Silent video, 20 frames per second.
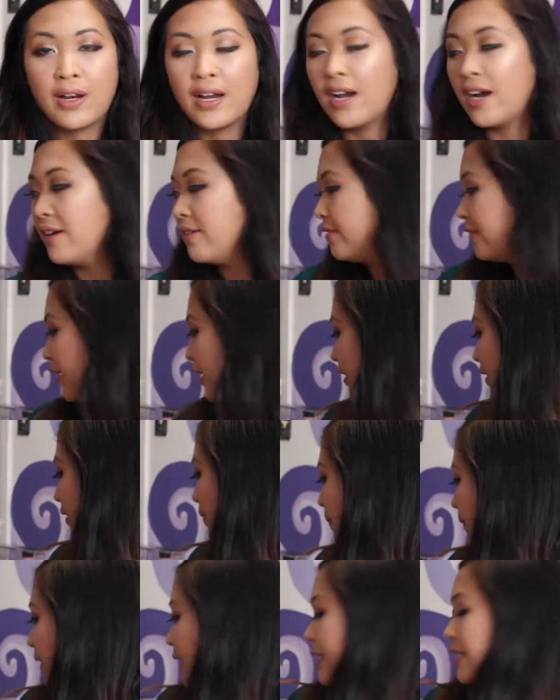I have
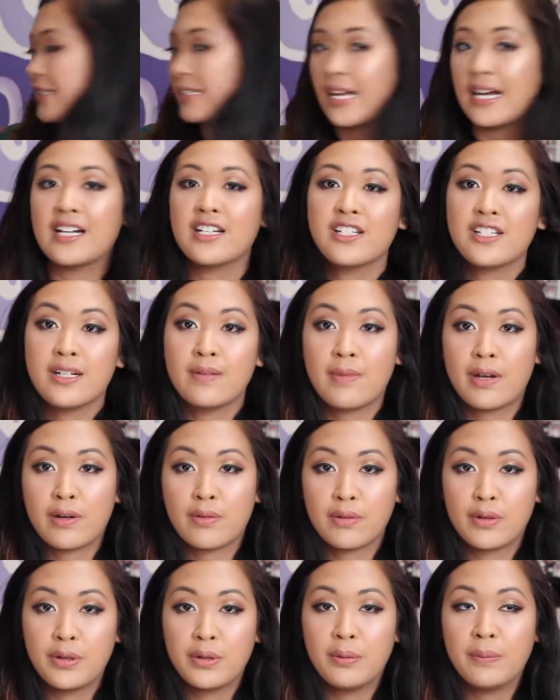like my stash in my
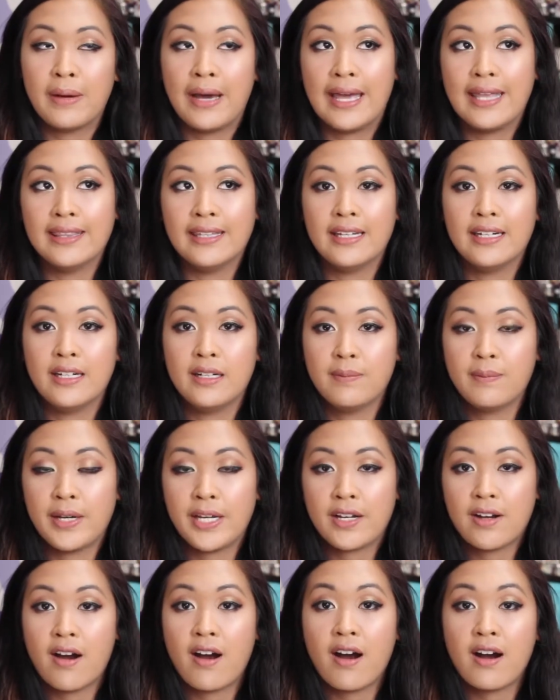room, and then in
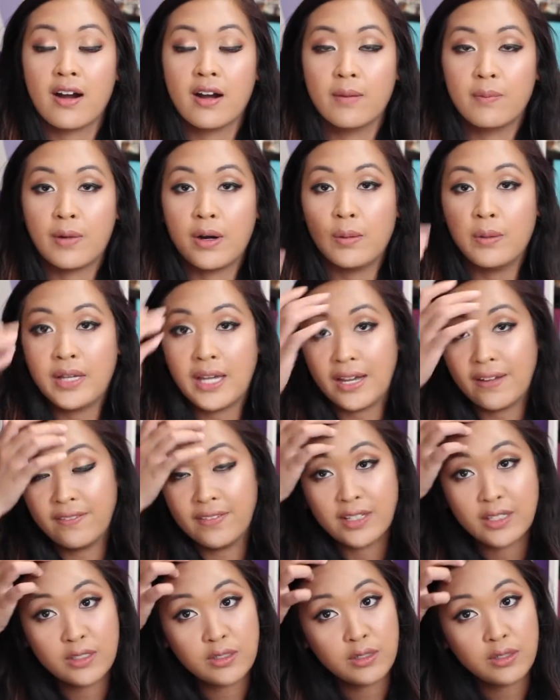my car I probably have
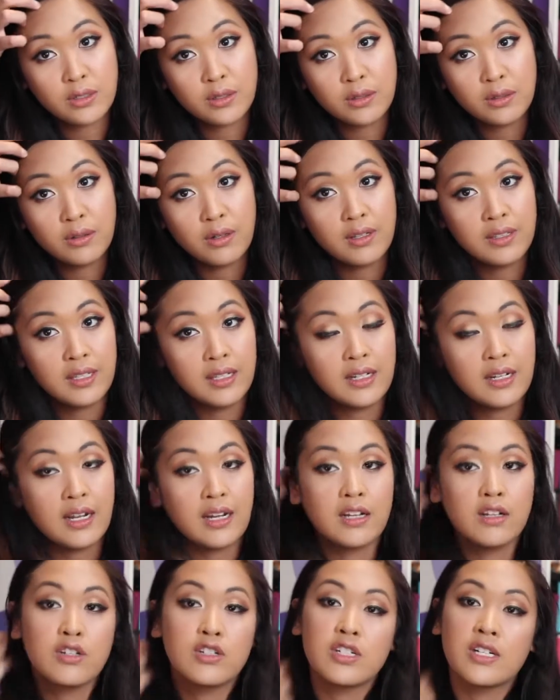like 2, and then
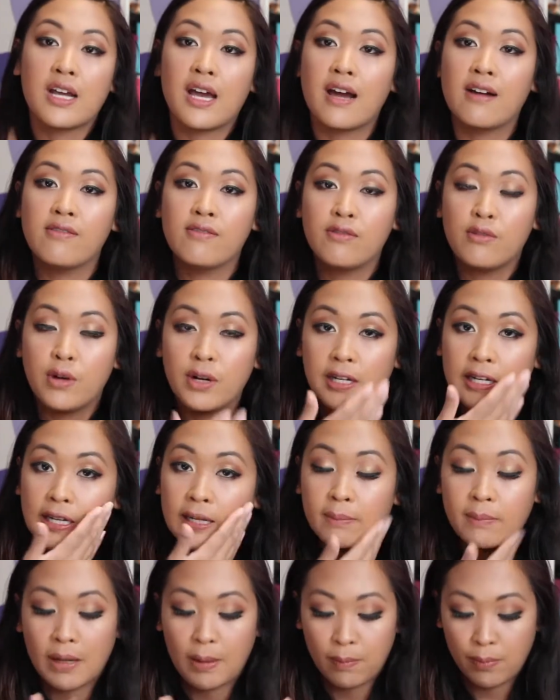I usually have 1
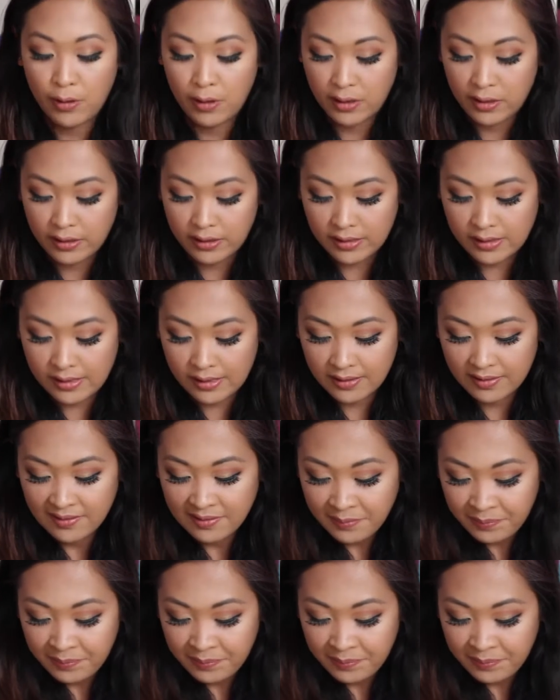in my purse.